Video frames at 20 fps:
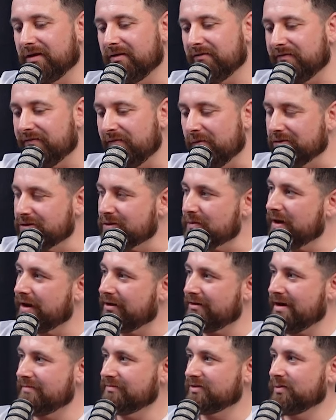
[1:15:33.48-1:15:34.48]
400
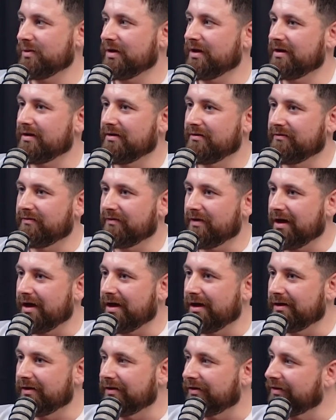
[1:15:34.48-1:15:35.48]
milligrams a week of,
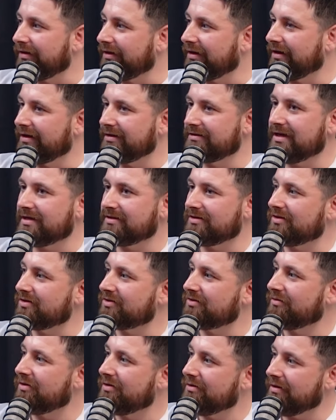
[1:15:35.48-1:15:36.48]

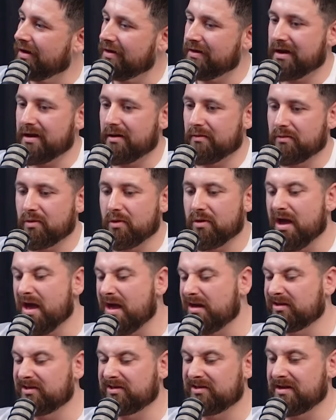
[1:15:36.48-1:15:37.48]
testosterone, and then I'm going
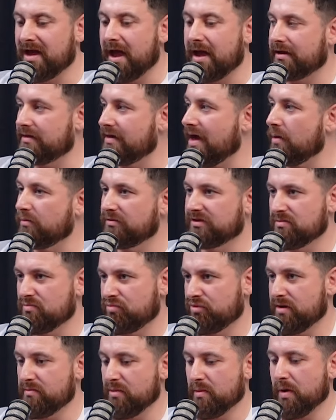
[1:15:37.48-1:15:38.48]
to stack that with some
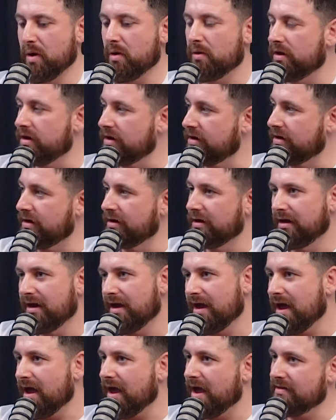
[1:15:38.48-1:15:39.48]
Primobolan,
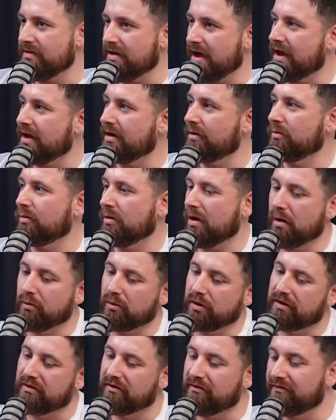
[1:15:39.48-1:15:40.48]
and then I'm
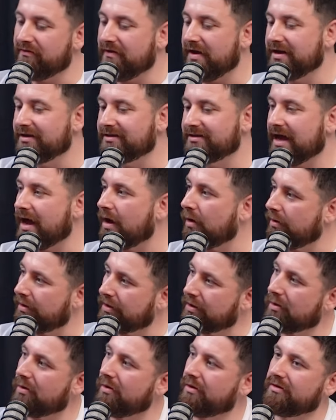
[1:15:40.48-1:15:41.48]
going to phase that out and
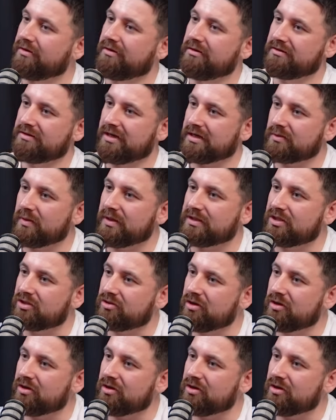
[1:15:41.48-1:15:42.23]
go on 6 weeks of